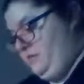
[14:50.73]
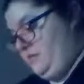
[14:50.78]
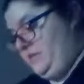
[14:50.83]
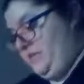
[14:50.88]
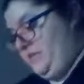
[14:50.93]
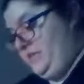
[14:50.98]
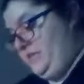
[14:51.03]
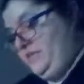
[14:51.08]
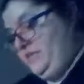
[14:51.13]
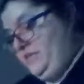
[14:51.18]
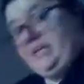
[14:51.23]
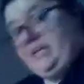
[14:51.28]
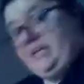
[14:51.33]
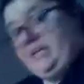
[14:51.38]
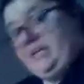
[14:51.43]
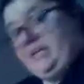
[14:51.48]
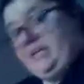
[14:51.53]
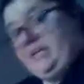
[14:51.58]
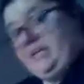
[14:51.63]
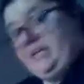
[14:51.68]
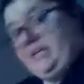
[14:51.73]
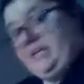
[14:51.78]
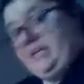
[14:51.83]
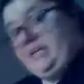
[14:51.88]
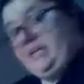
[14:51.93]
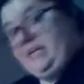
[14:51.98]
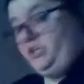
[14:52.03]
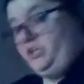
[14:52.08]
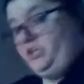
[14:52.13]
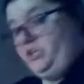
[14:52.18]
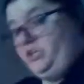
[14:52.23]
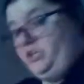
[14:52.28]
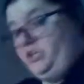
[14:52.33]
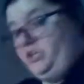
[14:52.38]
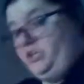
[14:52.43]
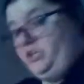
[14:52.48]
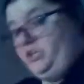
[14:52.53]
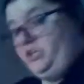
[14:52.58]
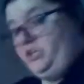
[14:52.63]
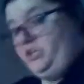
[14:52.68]
They said that too when I
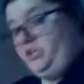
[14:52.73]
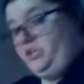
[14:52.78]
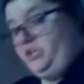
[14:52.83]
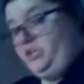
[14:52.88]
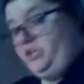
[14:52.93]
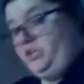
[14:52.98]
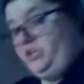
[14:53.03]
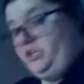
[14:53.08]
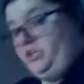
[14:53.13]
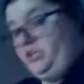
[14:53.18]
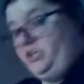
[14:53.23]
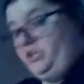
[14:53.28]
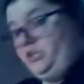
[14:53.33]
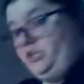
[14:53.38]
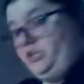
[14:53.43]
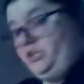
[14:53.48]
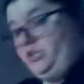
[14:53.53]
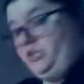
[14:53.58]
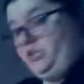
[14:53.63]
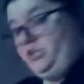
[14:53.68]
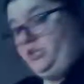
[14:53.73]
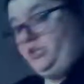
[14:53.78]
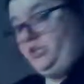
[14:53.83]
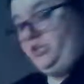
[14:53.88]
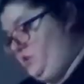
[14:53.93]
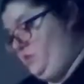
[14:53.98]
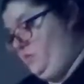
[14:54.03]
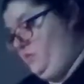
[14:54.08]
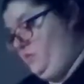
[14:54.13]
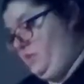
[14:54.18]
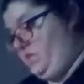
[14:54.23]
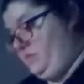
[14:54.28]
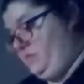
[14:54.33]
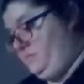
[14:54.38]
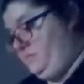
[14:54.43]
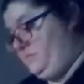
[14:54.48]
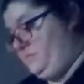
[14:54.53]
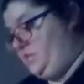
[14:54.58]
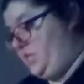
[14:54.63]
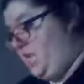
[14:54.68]
was looking up the recipes. That you
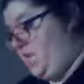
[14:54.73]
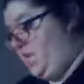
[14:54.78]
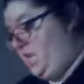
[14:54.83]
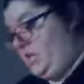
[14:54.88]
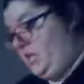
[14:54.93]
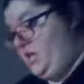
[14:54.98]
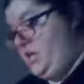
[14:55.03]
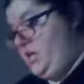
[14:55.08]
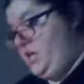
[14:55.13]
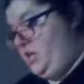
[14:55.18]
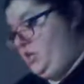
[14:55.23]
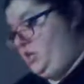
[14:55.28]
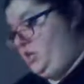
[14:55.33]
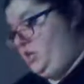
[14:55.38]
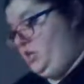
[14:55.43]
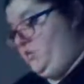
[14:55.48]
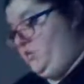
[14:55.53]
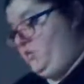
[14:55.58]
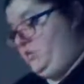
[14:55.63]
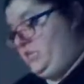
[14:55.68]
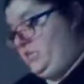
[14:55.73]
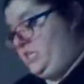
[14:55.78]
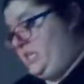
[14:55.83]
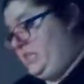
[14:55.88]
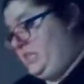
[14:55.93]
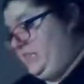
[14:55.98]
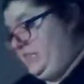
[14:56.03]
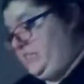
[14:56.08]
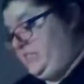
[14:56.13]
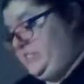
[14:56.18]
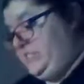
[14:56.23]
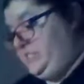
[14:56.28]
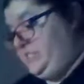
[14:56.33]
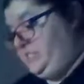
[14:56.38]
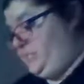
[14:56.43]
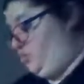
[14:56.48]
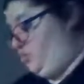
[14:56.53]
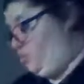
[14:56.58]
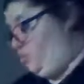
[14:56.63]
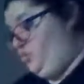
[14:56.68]
can, like,
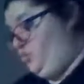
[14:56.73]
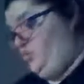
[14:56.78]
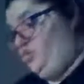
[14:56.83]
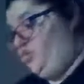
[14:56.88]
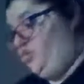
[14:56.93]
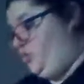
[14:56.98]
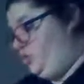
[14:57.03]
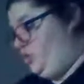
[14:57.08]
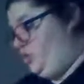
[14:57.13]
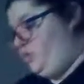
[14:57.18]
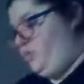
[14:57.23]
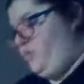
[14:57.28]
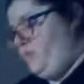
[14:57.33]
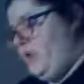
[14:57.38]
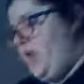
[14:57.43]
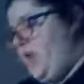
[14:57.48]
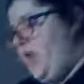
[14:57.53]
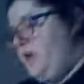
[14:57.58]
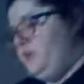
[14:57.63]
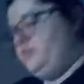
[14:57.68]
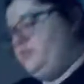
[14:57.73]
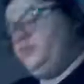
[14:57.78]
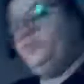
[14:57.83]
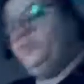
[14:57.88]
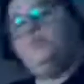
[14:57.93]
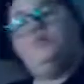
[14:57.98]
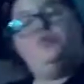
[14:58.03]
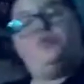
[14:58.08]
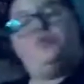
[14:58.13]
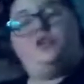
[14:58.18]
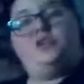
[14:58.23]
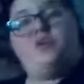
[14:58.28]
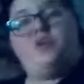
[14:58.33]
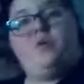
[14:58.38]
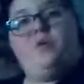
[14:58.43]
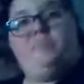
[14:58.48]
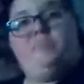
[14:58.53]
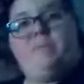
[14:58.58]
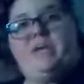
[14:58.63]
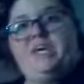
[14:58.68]
this rule, Ooh, you know
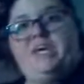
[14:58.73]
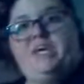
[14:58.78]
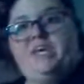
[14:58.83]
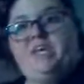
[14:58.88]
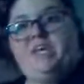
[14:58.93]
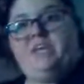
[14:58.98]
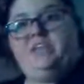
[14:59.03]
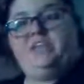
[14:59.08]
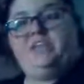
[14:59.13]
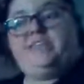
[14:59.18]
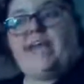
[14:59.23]
what'd be good?